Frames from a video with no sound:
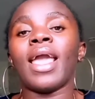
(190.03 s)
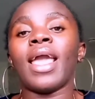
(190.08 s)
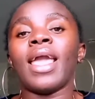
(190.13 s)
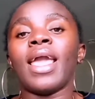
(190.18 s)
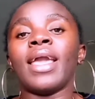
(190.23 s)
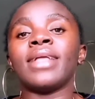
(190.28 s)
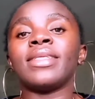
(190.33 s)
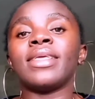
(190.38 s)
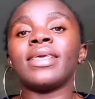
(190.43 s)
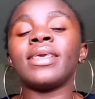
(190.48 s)

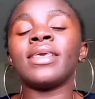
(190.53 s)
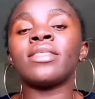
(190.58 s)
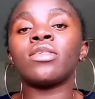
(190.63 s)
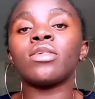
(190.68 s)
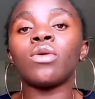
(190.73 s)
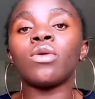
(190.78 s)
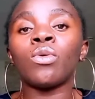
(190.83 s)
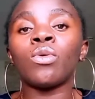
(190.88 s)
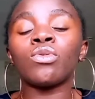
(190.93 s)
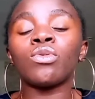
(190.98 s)
and it
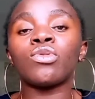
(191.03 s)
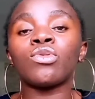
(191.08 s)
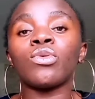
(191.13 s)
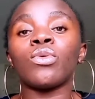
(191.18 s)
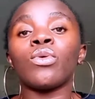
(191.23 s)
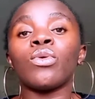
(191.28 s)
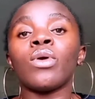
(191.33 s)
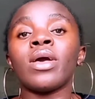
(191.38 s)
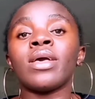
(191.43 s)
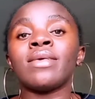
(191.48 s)

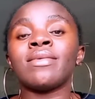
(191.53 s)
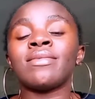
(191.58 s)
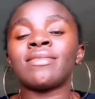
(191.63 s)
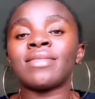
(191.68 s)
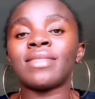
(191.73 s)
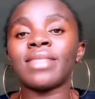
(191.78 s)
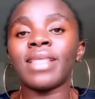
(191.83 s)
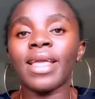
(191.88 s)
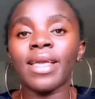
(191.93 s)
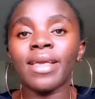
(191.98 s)
also
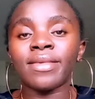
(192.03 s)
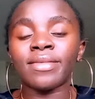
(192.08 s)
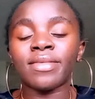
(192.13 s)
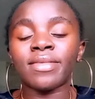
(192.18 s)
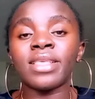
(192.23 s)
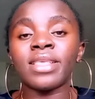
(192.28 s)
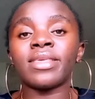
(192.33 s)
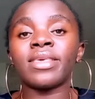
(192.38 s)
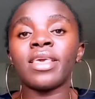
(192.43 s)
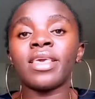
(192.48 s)
stays,
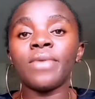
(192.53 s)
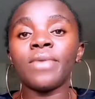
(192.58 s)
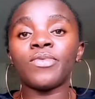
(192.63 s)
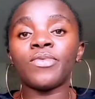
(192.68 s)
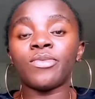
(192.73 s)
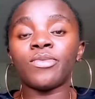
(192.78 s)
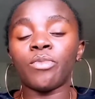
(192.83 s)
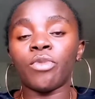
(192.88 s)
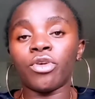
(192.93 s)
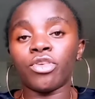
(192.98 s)
it
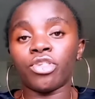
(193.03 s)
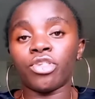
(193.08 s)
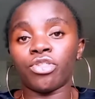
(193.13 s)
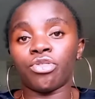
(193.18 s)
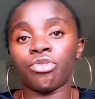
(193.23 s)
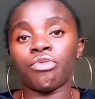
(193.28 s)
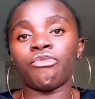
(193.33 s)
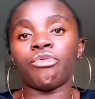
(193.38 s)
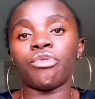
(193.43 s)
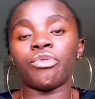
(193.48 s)
keeps
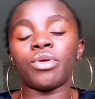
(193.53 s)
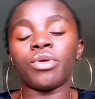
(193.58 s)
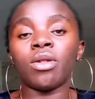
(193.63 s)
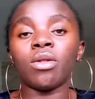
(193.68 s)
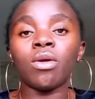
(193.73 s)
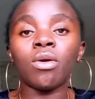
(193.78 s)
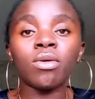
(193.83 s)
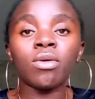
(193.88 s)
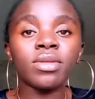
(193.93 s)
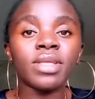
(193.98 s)
moisture for a
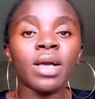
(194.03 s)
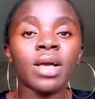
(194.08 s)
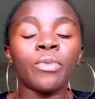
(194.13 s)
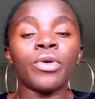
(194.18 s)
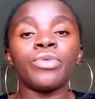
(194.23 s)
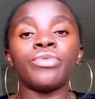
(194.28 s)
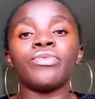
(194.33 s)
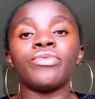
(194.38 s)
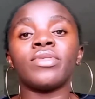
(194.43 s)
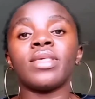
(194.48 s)
long time
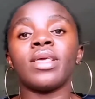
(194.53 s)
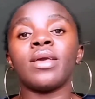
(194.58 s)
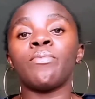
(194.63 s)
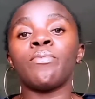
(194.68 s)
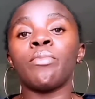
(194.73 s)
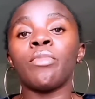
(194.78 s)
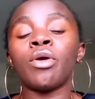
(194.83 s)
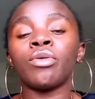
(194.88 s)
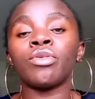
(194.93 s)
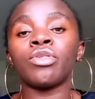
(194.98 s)
when you say
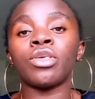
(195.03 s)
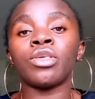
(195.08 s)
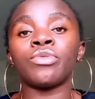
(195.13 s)
moist,